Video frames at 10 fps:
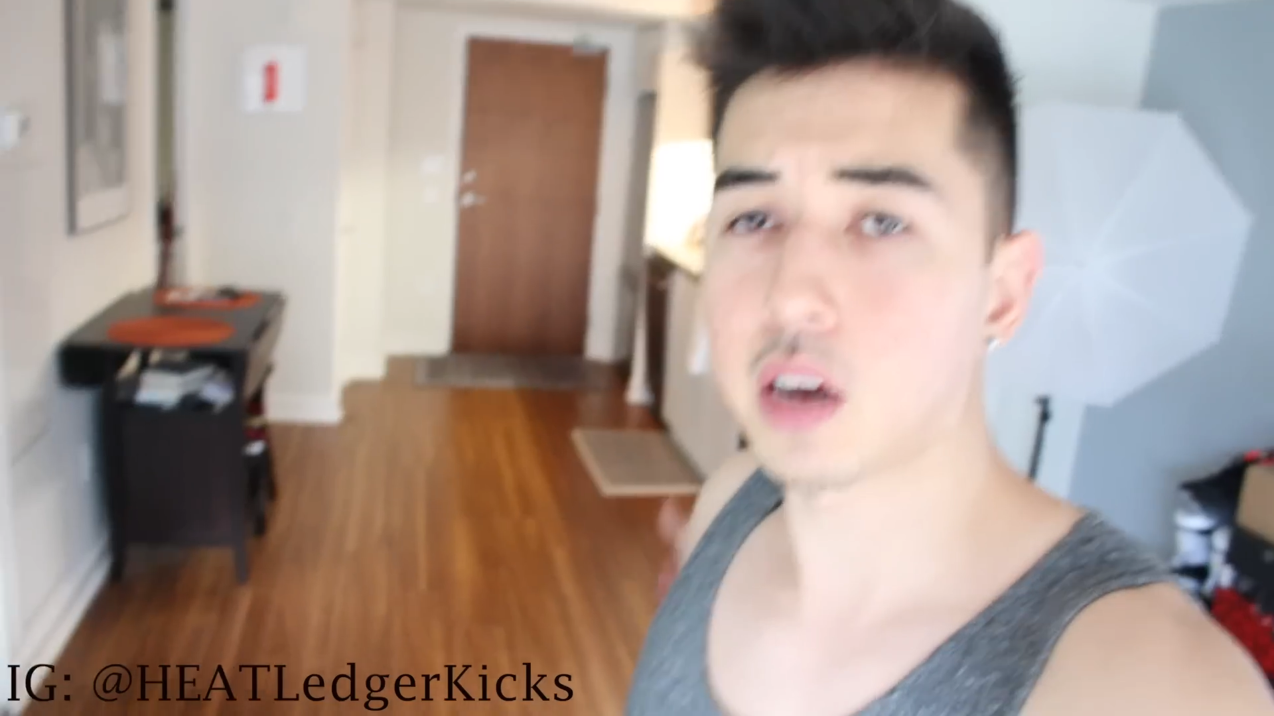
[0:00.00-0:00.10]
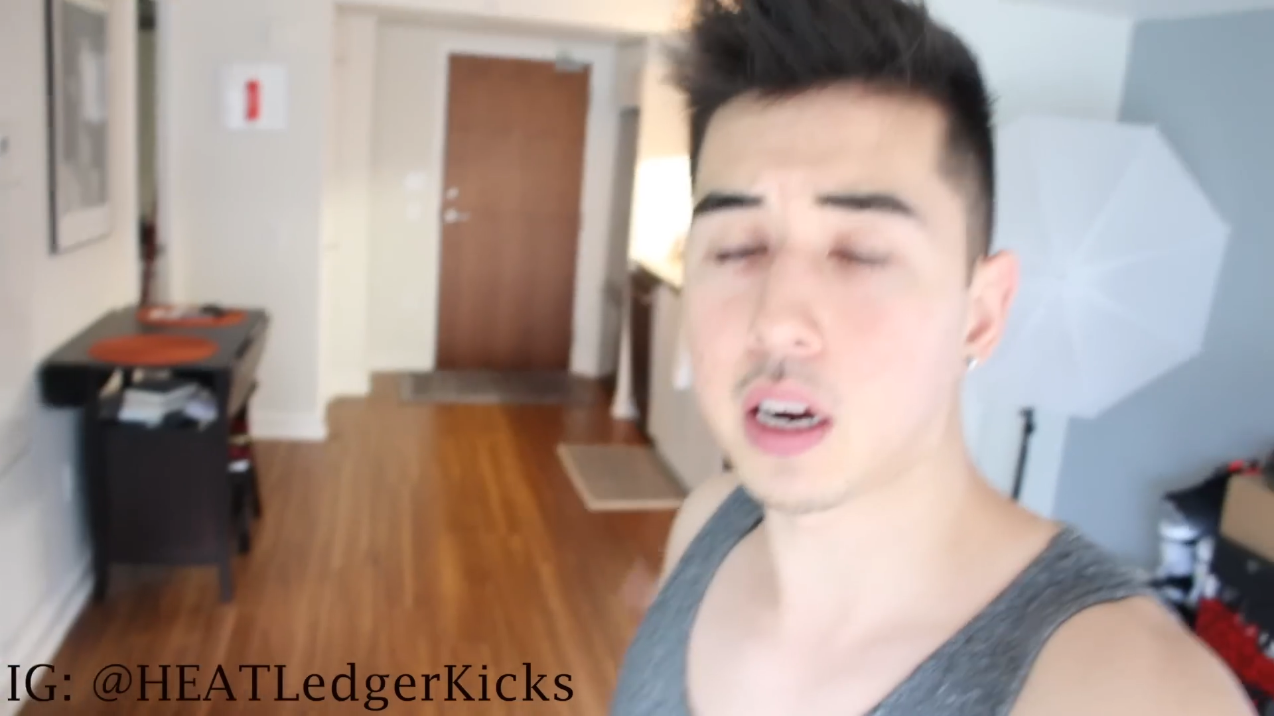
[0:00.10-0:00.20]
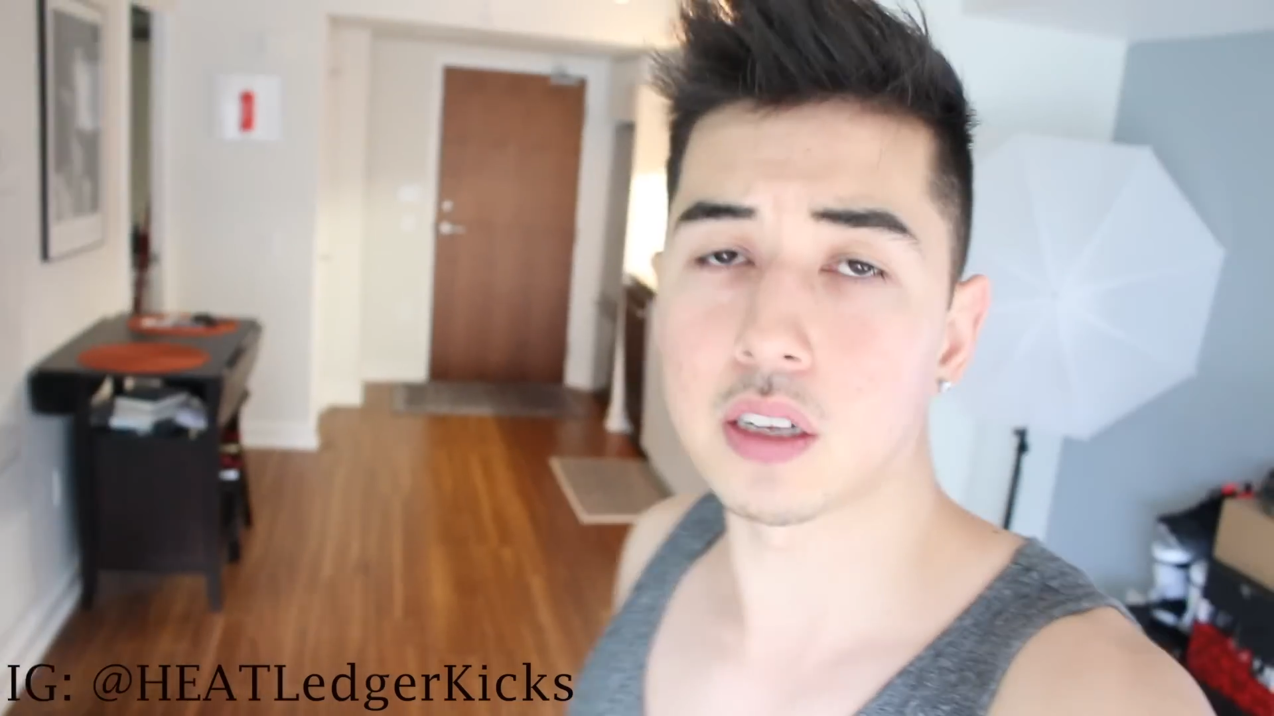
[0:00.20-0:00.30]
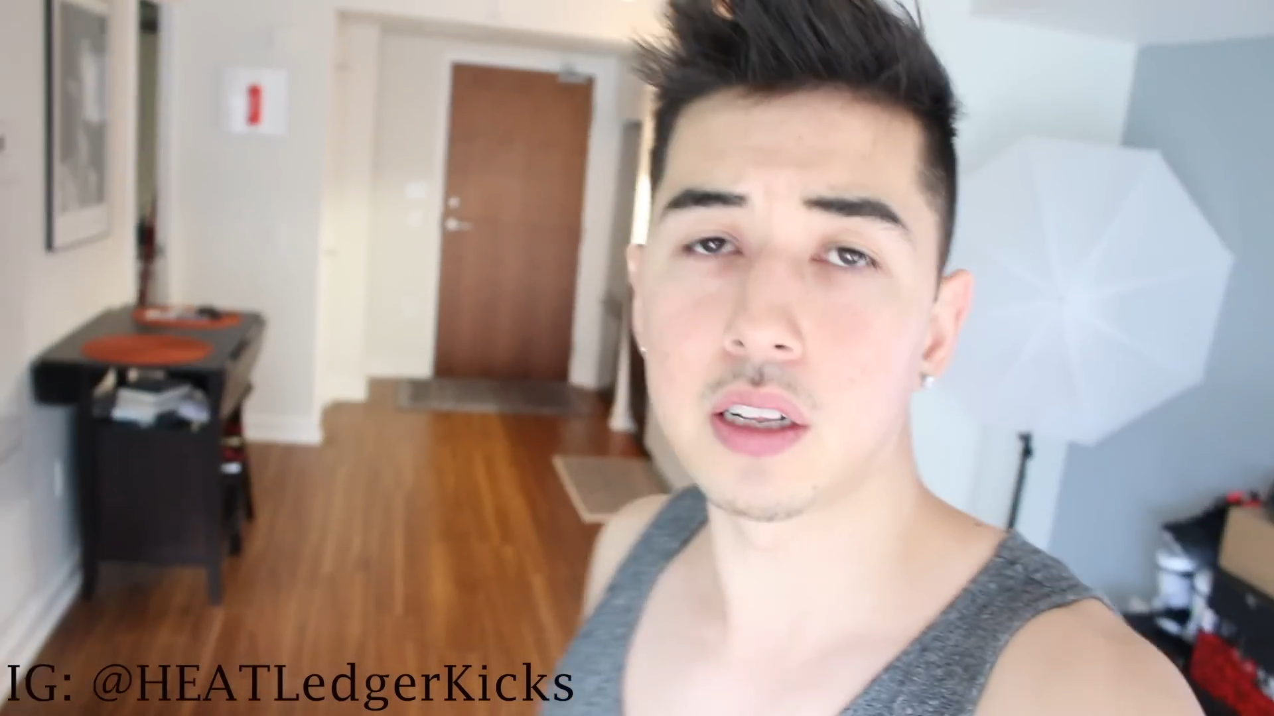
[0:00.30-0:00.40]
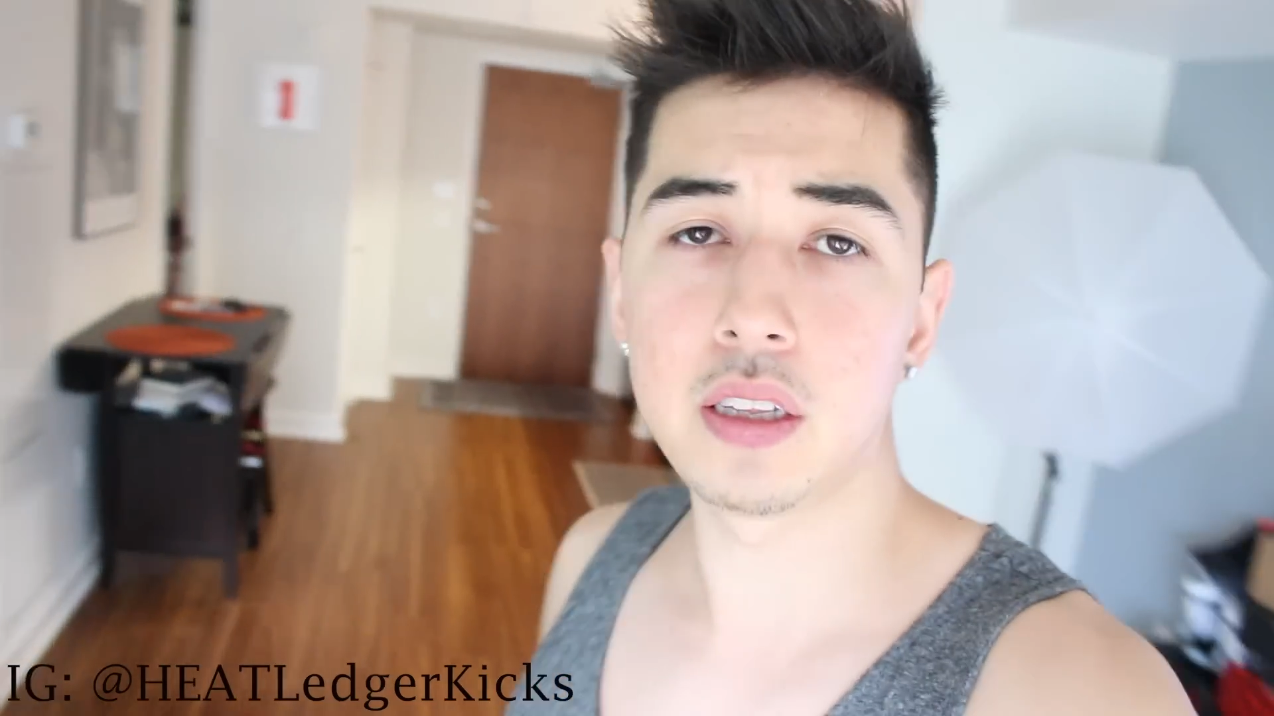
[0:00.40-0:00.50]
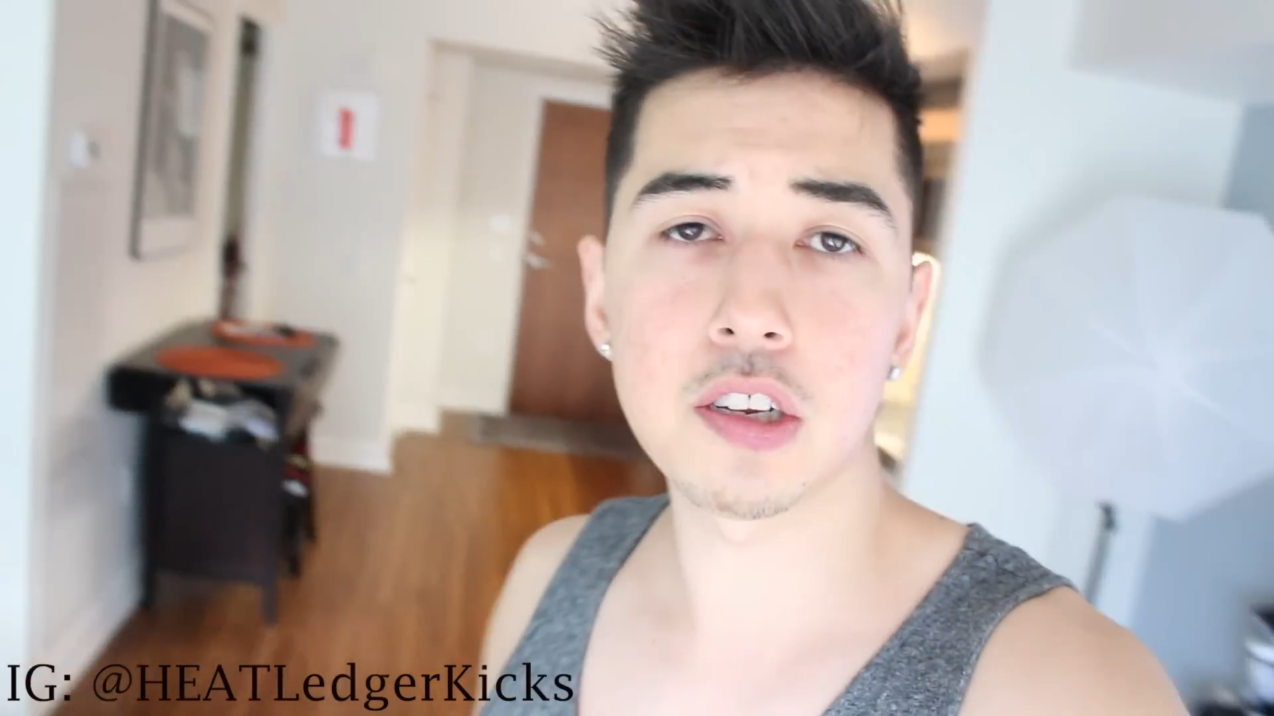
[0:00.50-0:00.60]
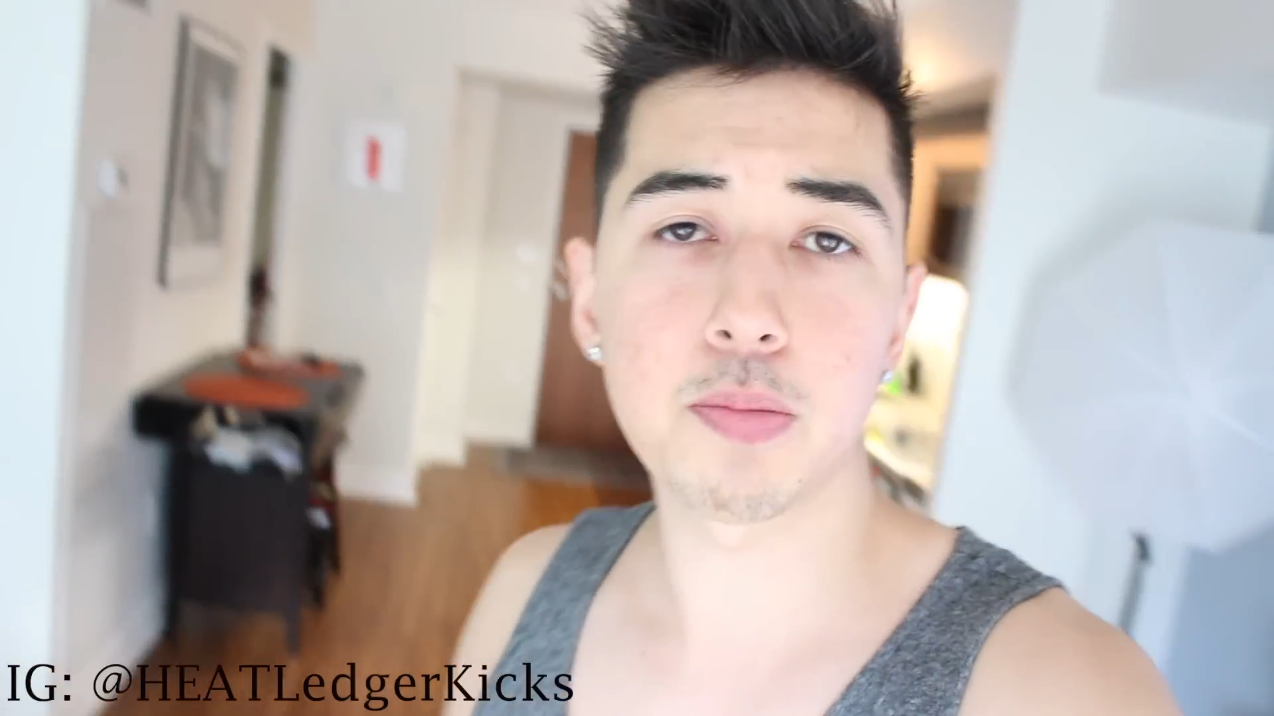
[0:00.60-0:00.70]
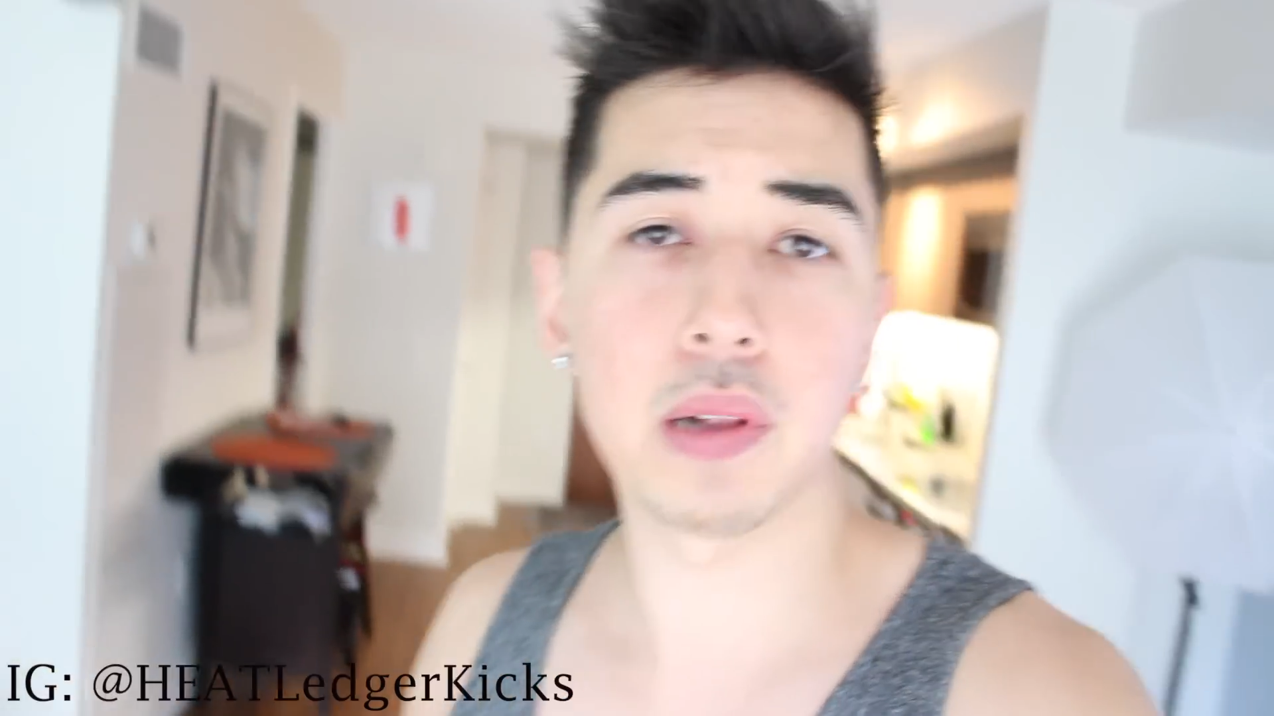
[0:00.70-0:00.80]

Gotta clean this